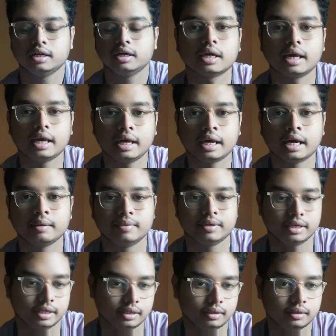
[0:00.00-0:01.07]

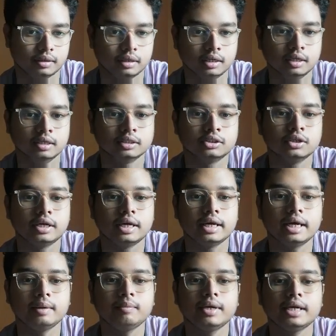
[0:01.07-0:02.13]
AIBN. So
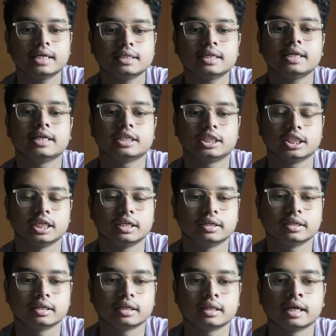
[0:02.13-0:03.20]
AIBN as an
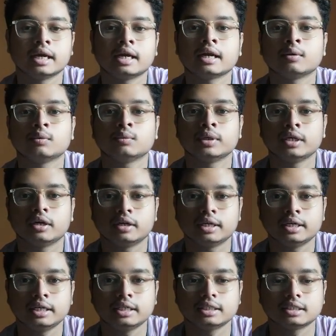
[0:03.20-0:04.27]
initiator that we
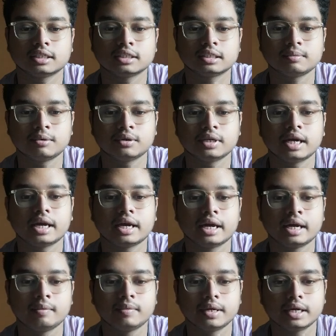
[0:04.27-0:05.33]
already discussed about the
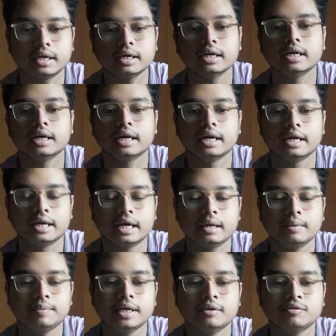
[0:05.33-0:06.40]
AIBN.
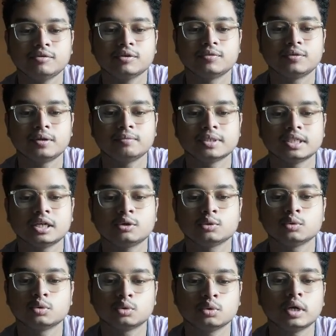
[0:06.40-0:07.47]
AIBN full form is a
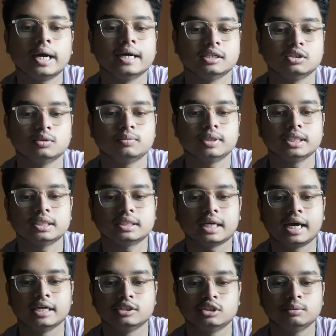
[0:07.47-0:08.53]
2,2-azobis
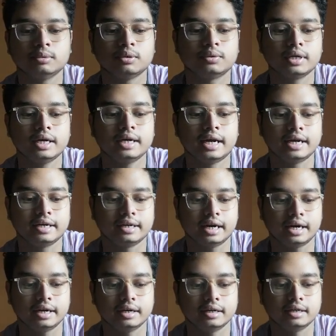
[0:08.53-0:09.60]
isobutyl
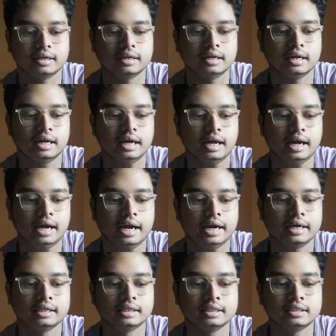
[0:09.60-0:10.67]
nitride,
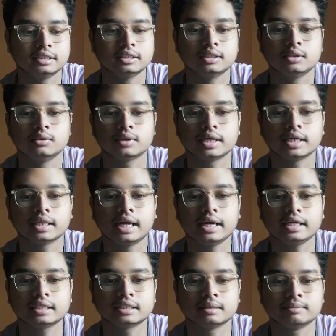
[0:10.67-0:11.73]
and this is looking
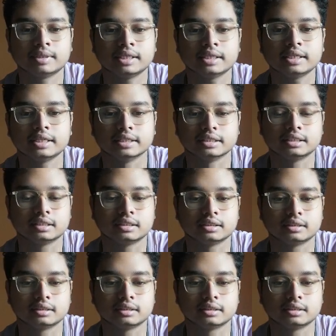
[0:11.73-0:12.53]
like something this.